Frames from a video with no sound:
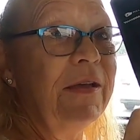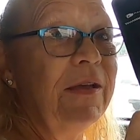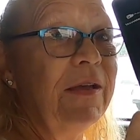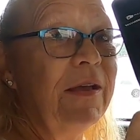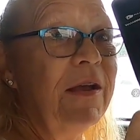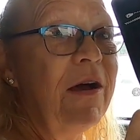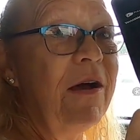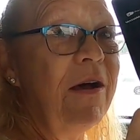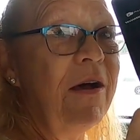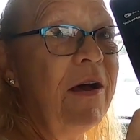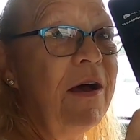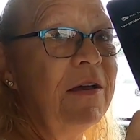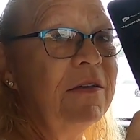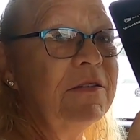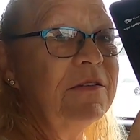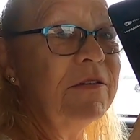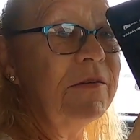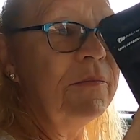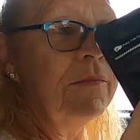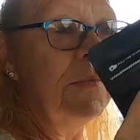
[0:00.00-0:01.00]
So
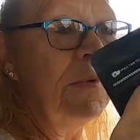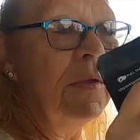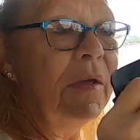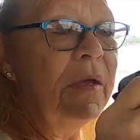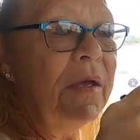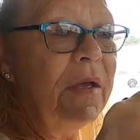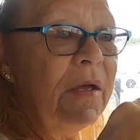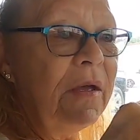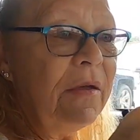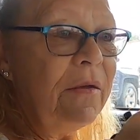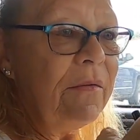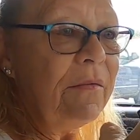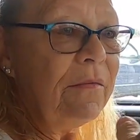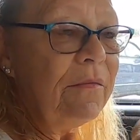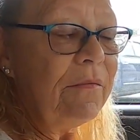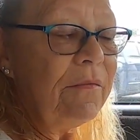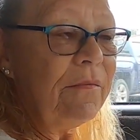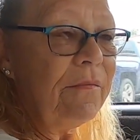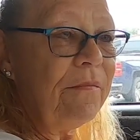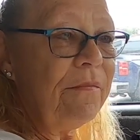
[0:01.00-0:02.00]
awesome. And this is in
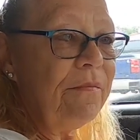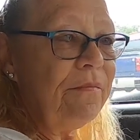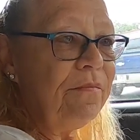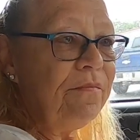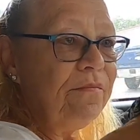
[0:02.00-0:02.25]
Gilmer,